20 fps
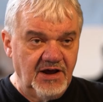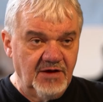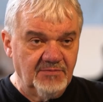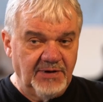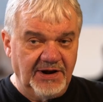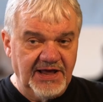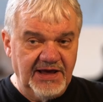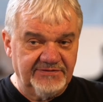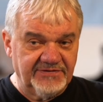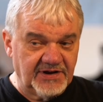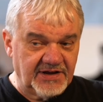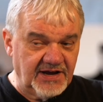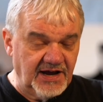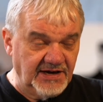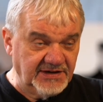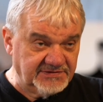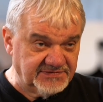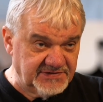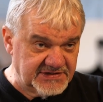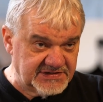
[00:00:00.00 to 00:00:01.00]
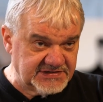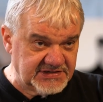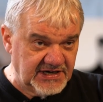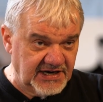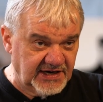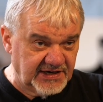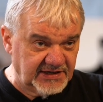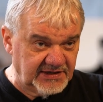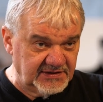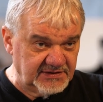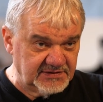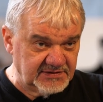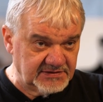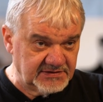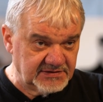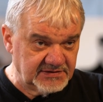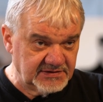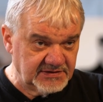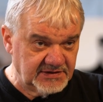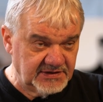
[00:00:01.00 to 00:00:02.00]
But have a country setting,
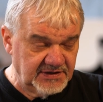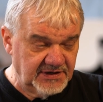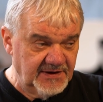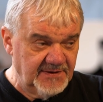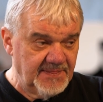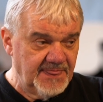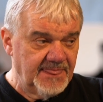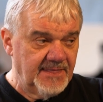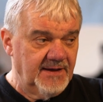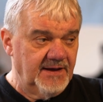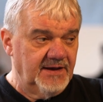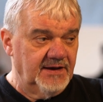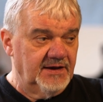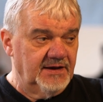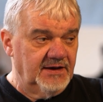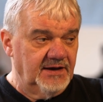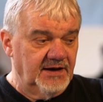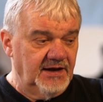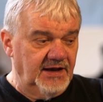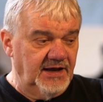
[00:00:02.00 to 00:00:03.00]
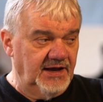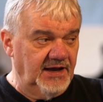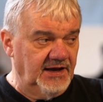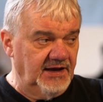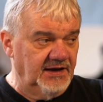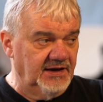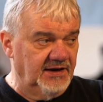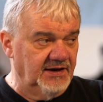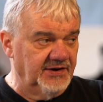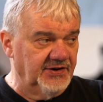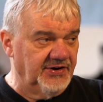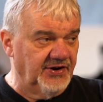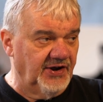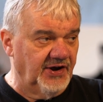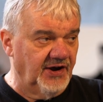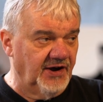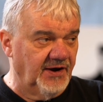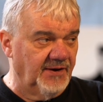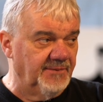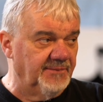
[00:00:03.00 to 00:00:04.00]
and
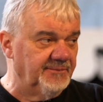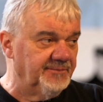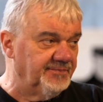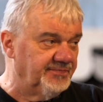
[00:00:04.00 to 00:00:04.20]
uh,